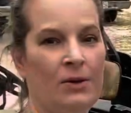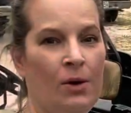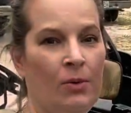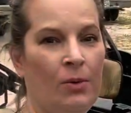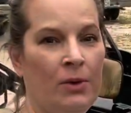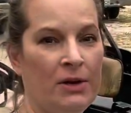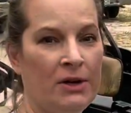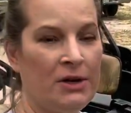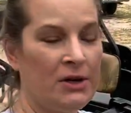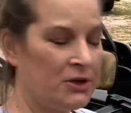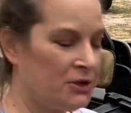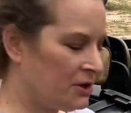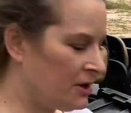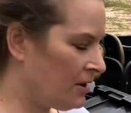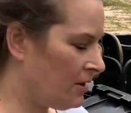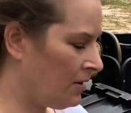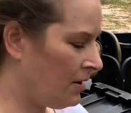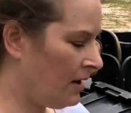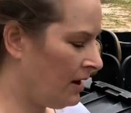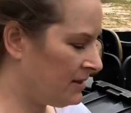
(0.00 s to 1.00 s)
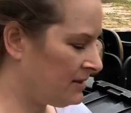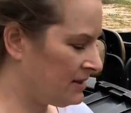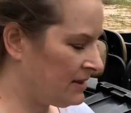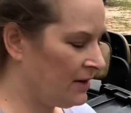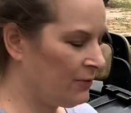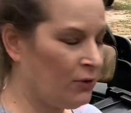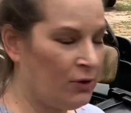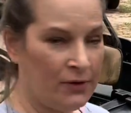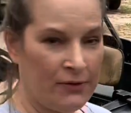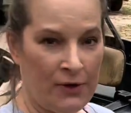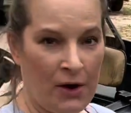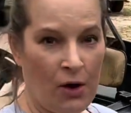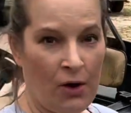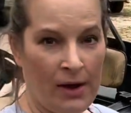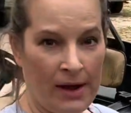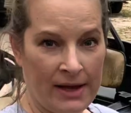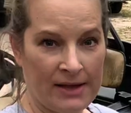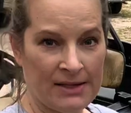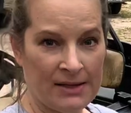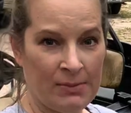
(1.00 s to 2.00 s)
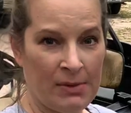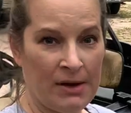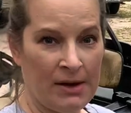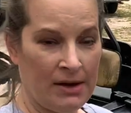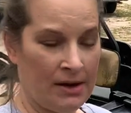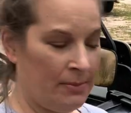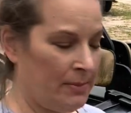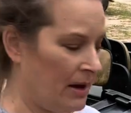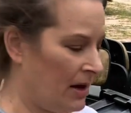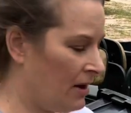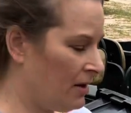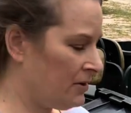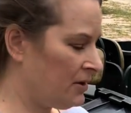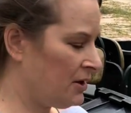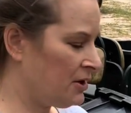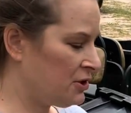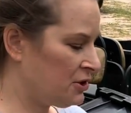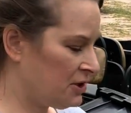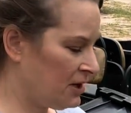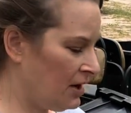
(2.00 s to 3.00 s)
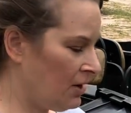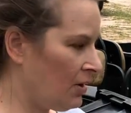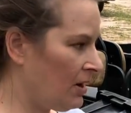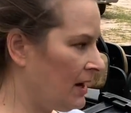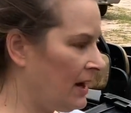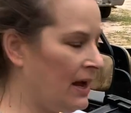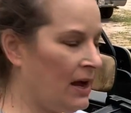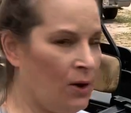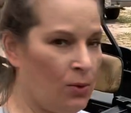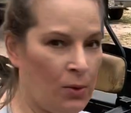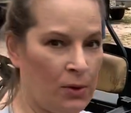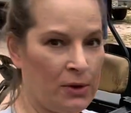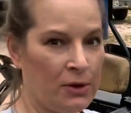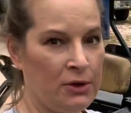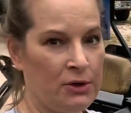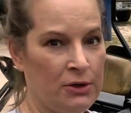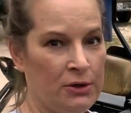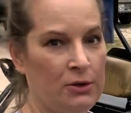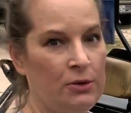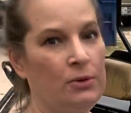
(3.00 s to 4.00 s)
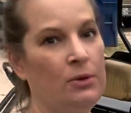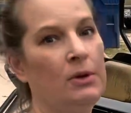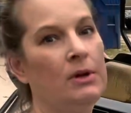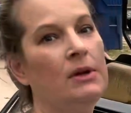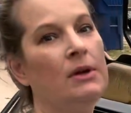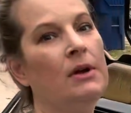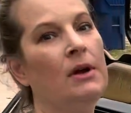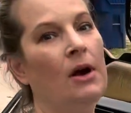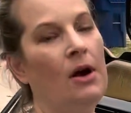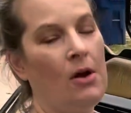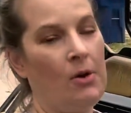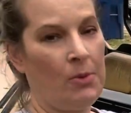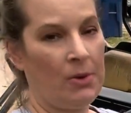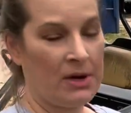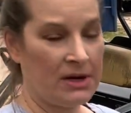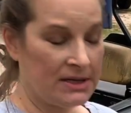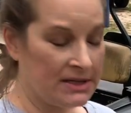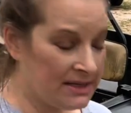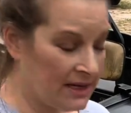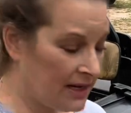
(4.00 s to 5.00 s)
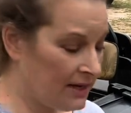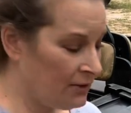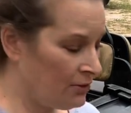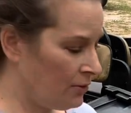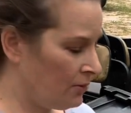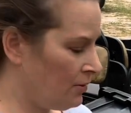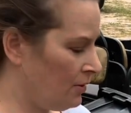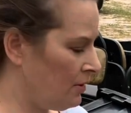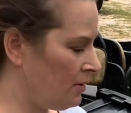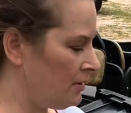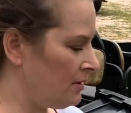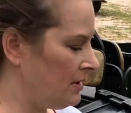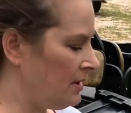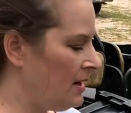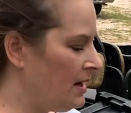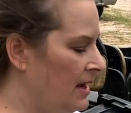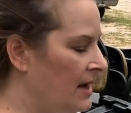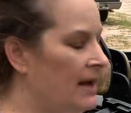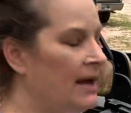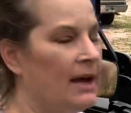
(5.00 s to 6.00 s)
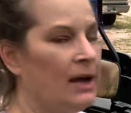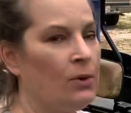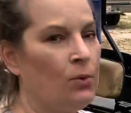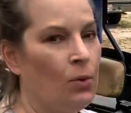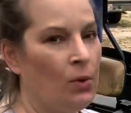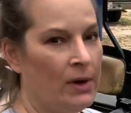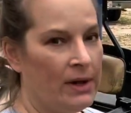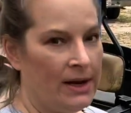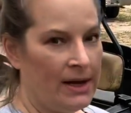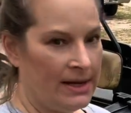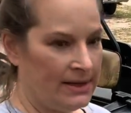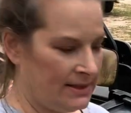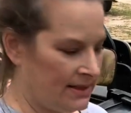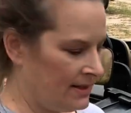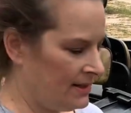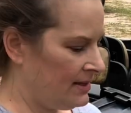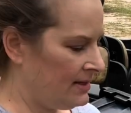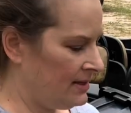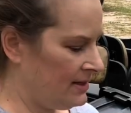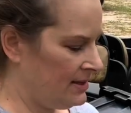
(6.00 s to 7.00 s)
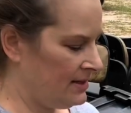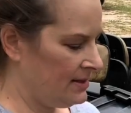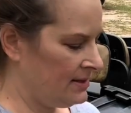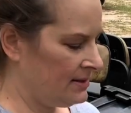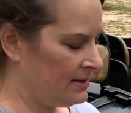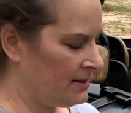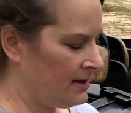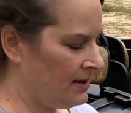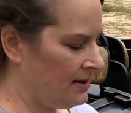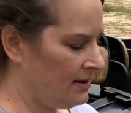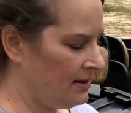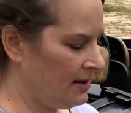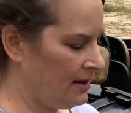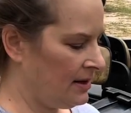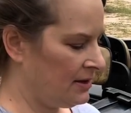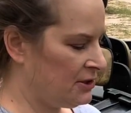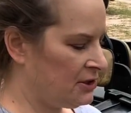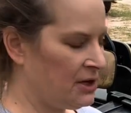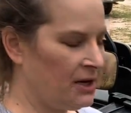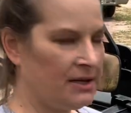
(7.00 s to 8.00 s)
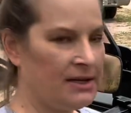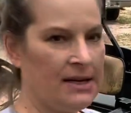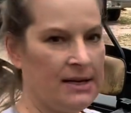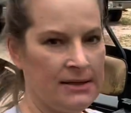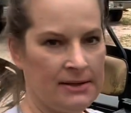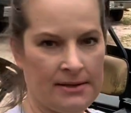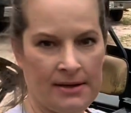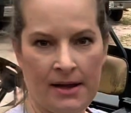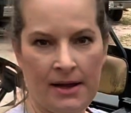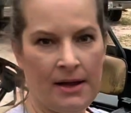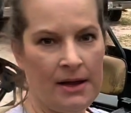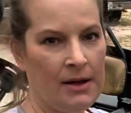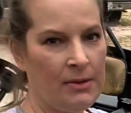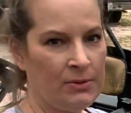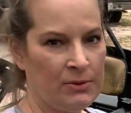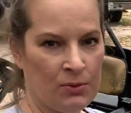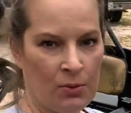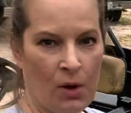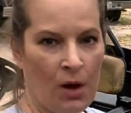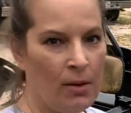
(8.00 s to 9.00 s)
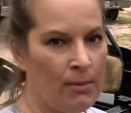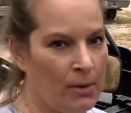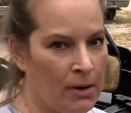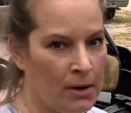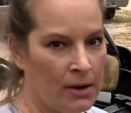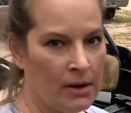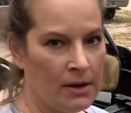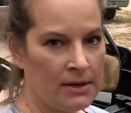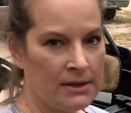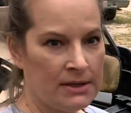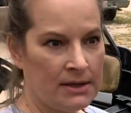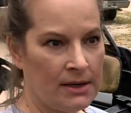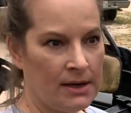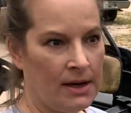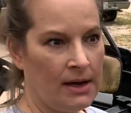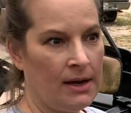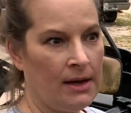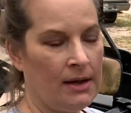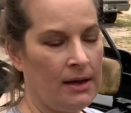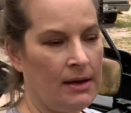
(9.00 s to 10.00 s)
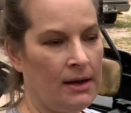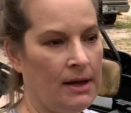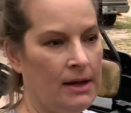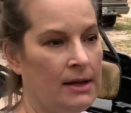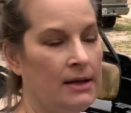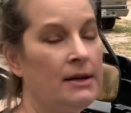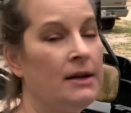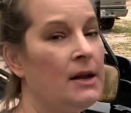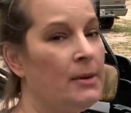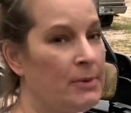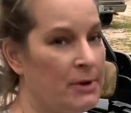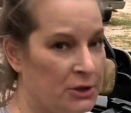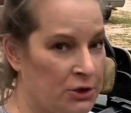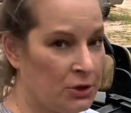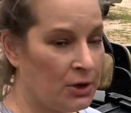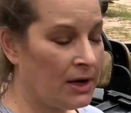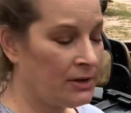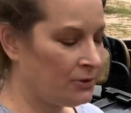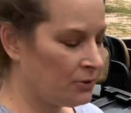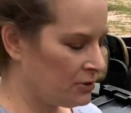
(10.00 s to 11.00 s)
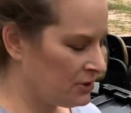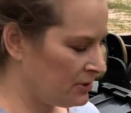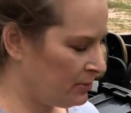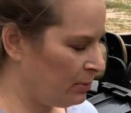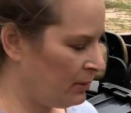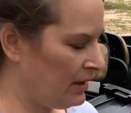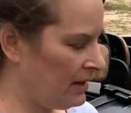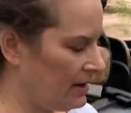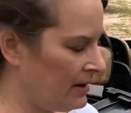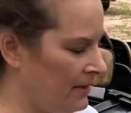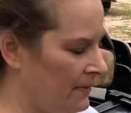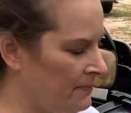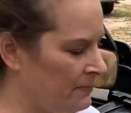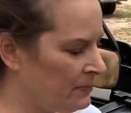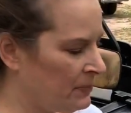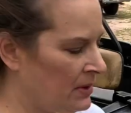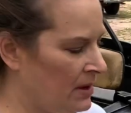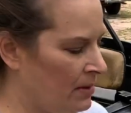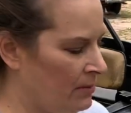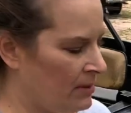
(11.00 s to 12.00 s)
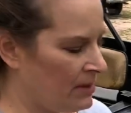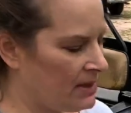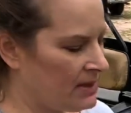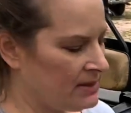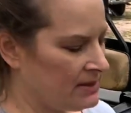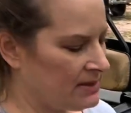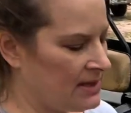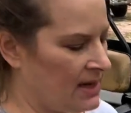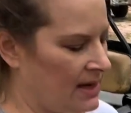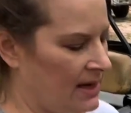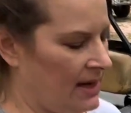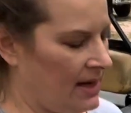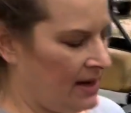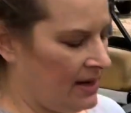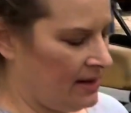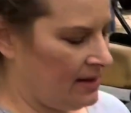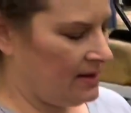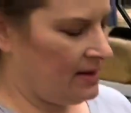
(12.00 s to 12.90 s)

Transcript: I wanted to share, I had several of y'all ask me about sharing how we're gonna do our container garden. And what I did is I checked at Sam's, Walmart, and I ended up at Tractor Supply because they had,